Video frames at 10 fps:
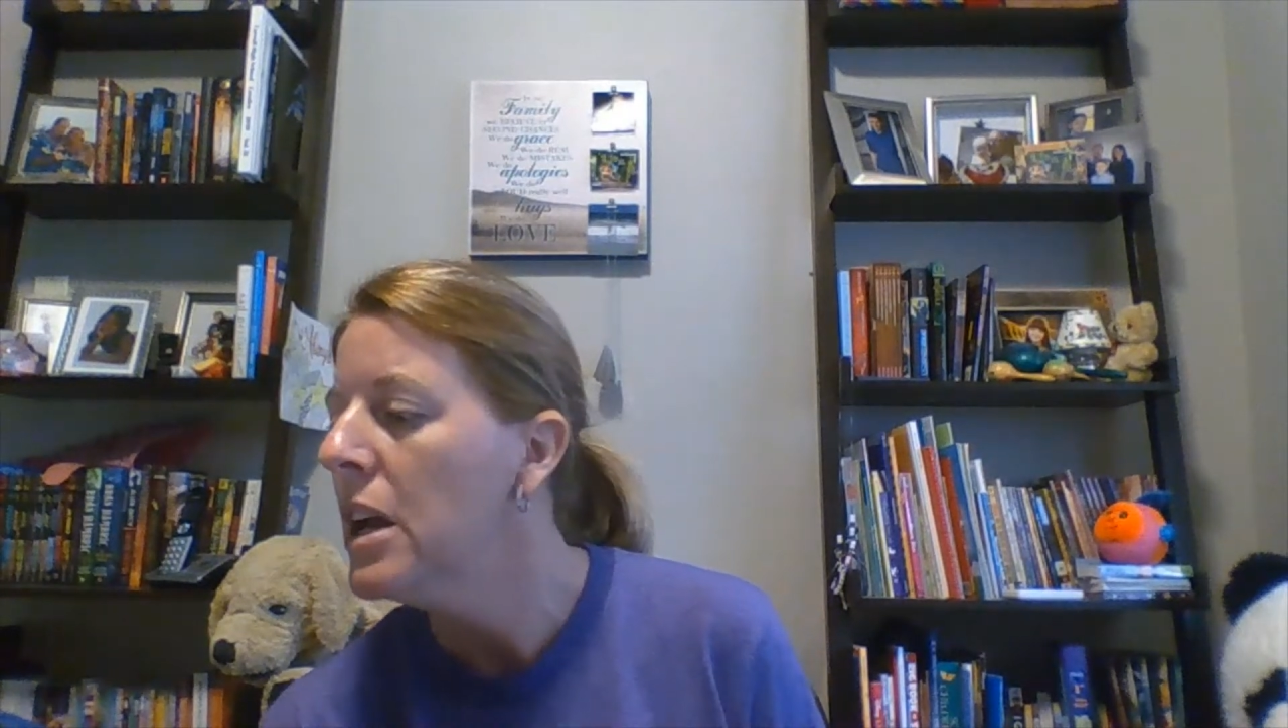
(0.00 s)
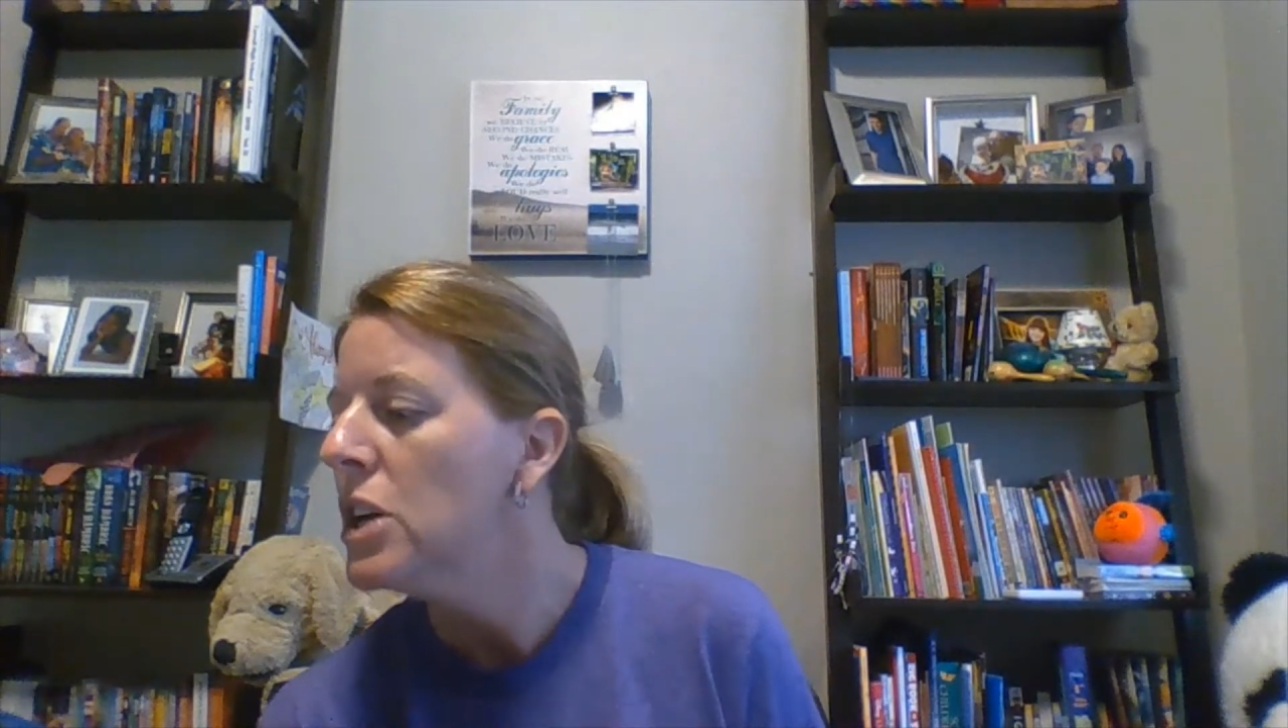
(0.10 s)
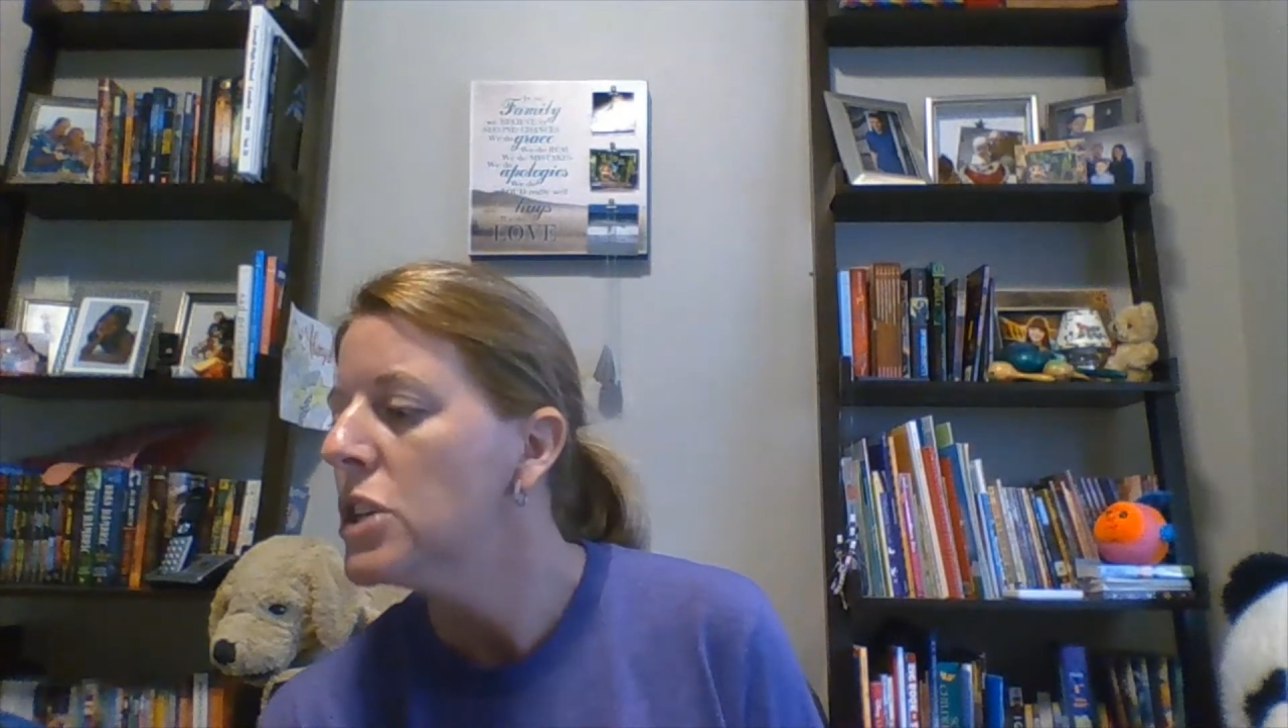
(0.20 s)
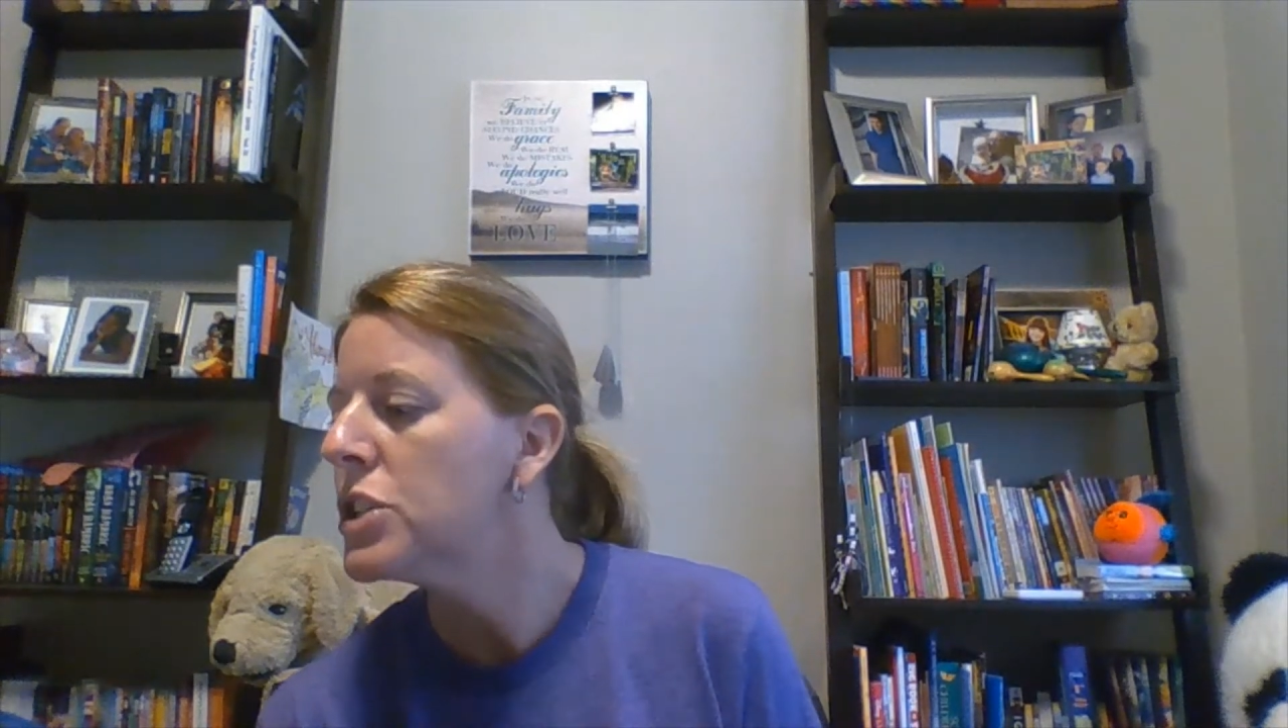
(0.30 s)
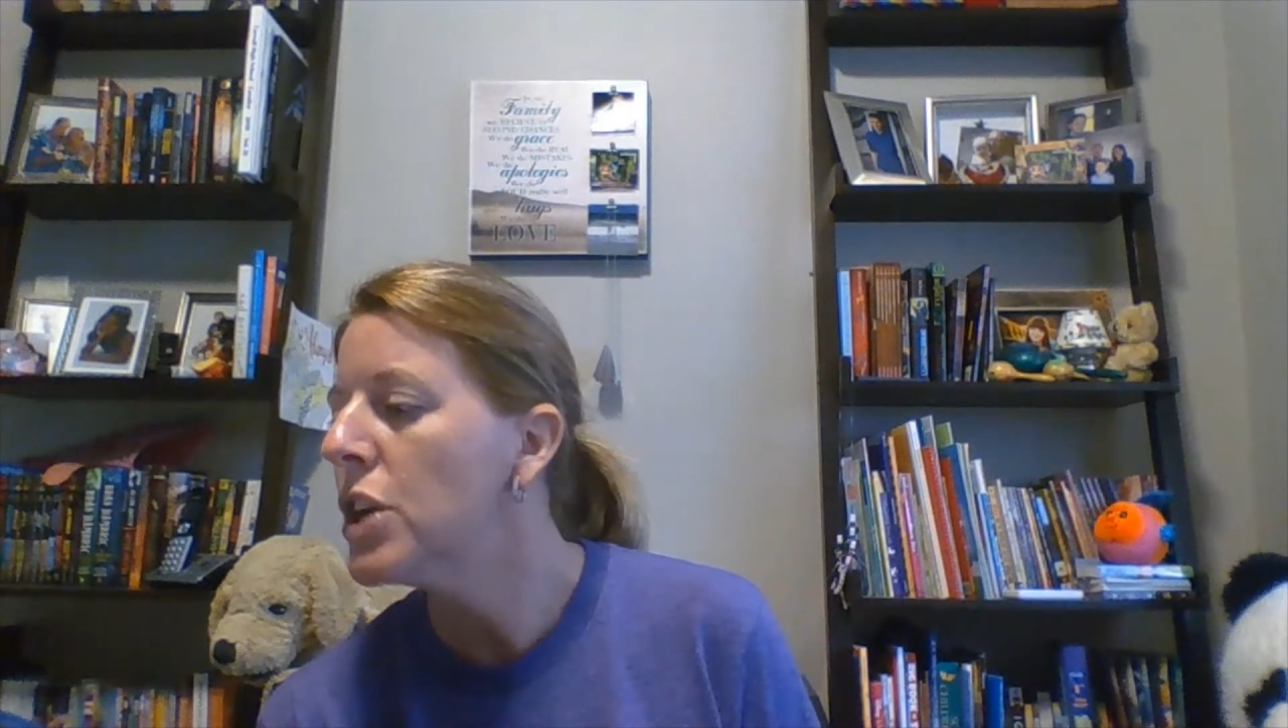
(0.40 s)

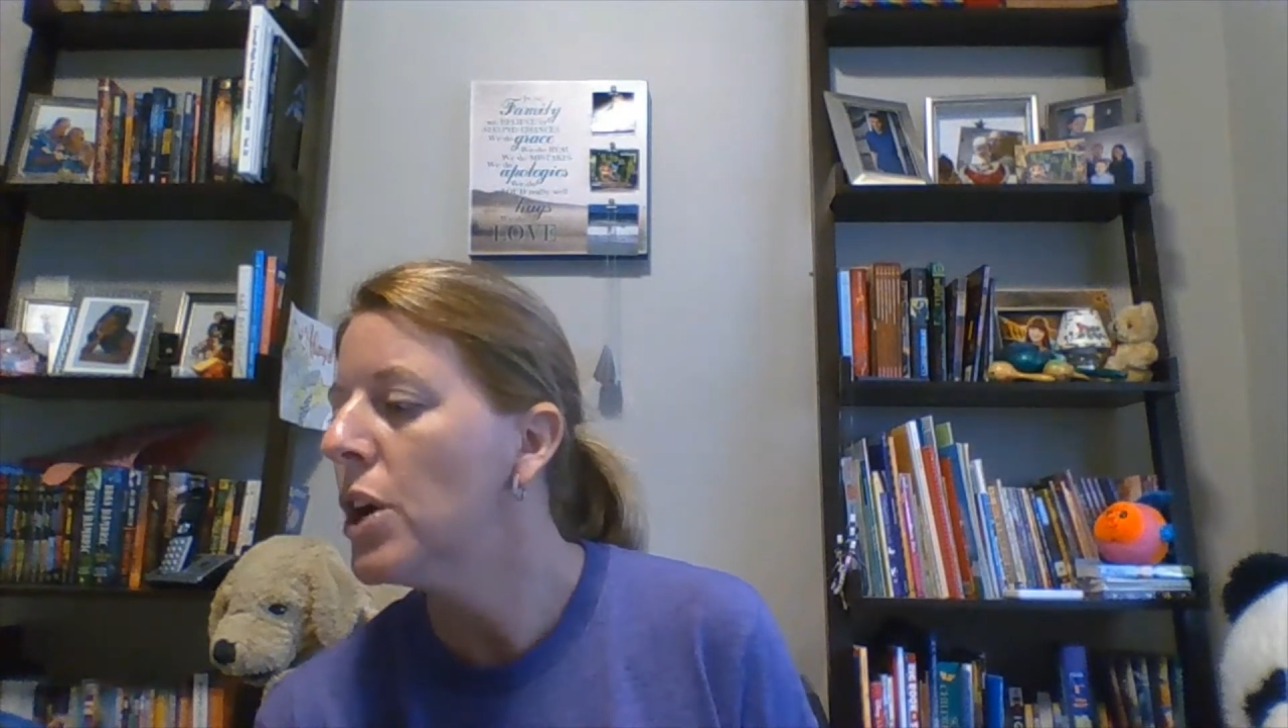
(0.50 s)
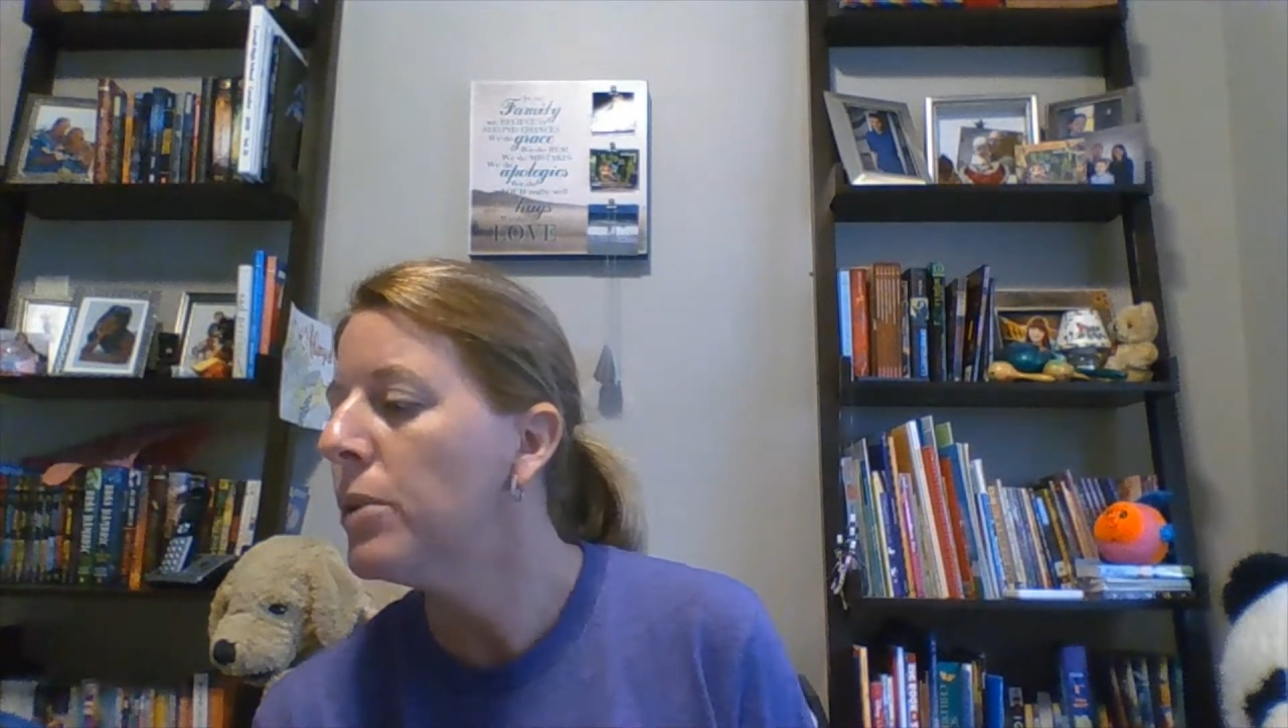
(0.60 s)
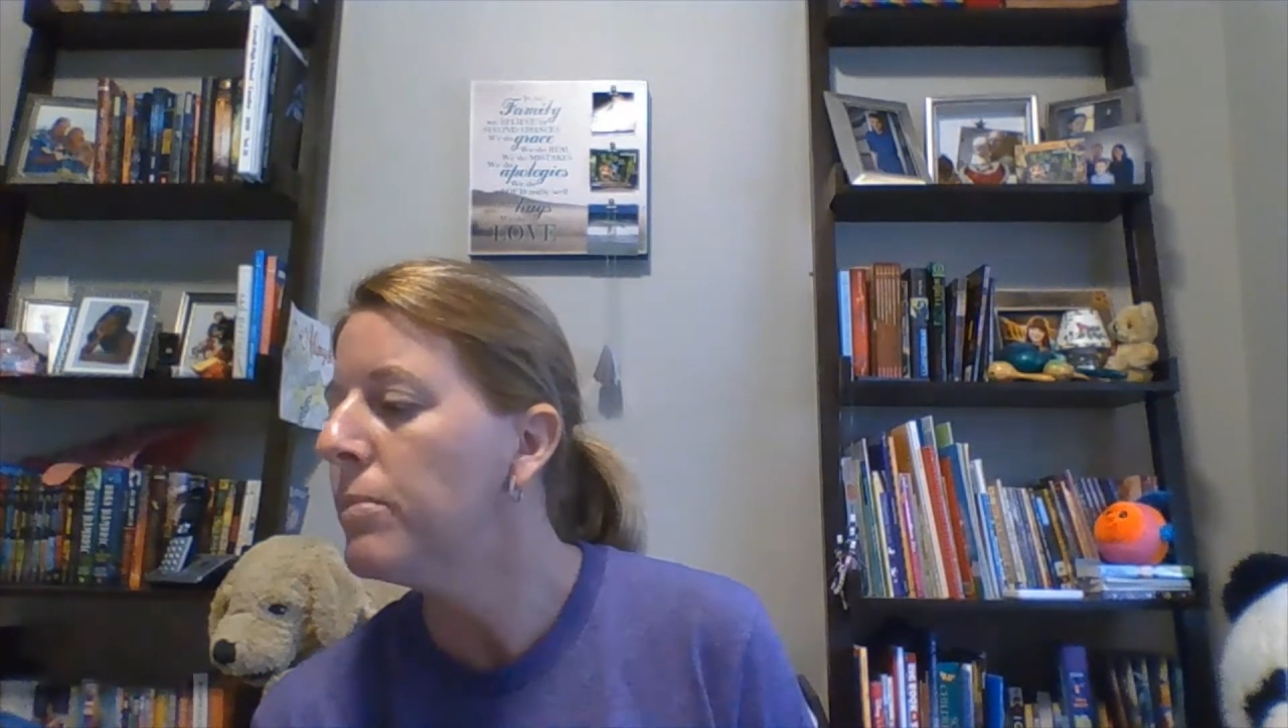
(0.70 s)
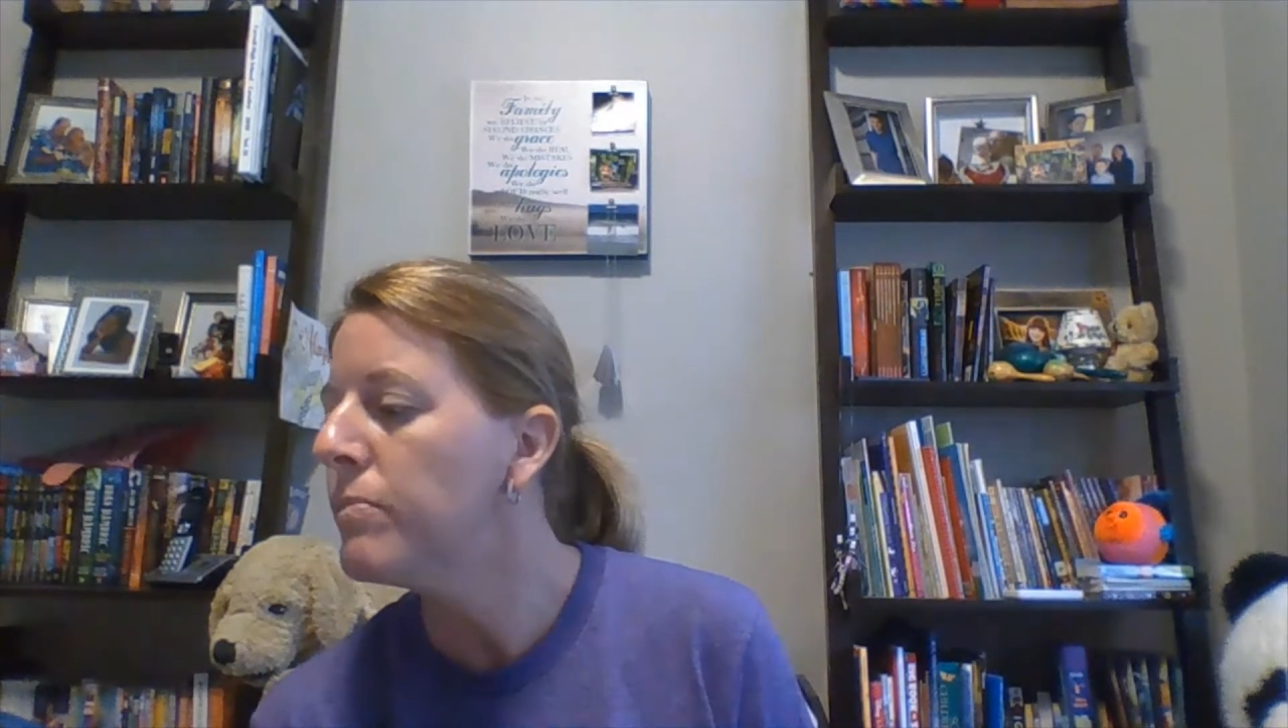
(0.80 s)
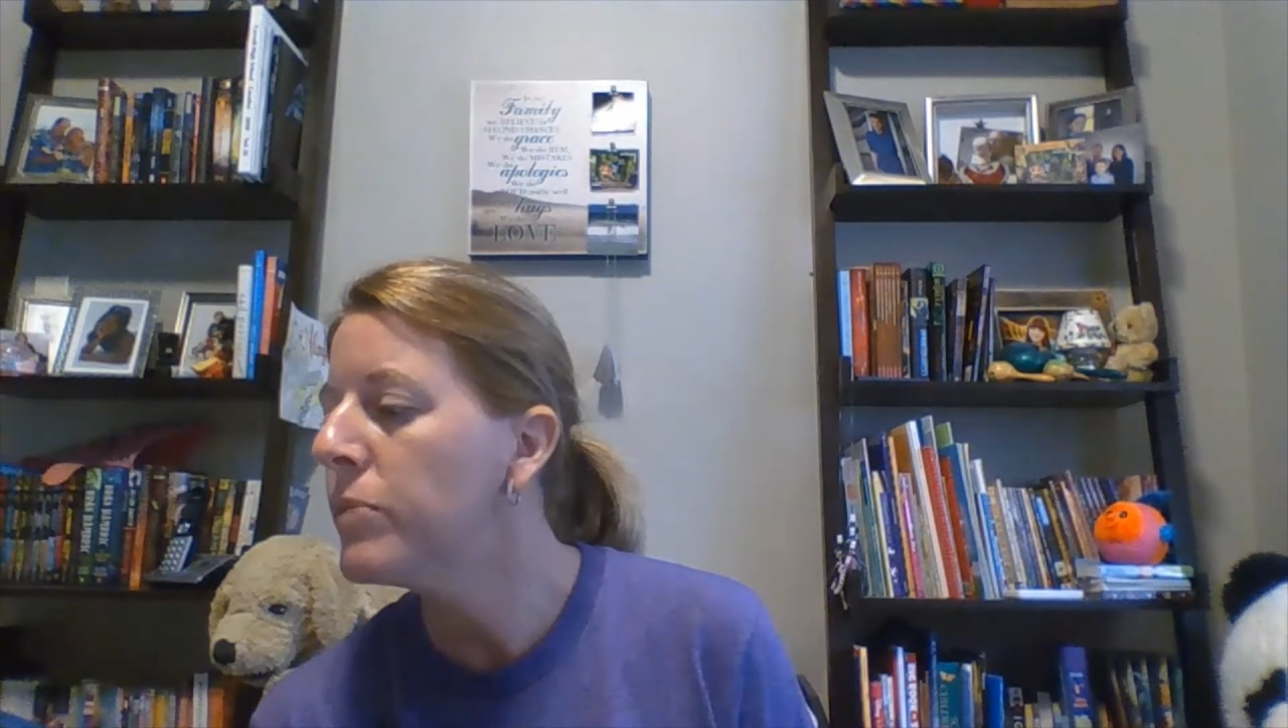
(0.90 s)
So